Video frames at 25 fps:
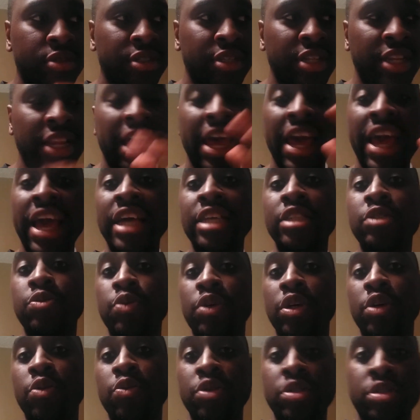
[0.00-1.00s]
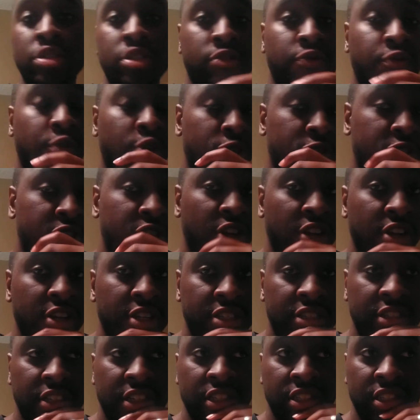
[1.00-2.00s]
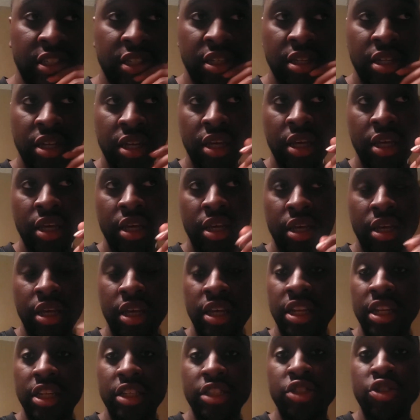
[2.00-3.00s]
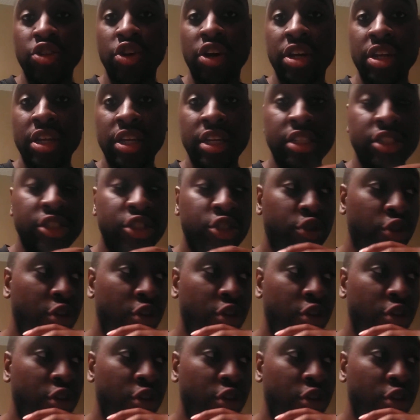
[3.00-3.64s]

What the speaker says: Last week was his first start of the season. He didn't start against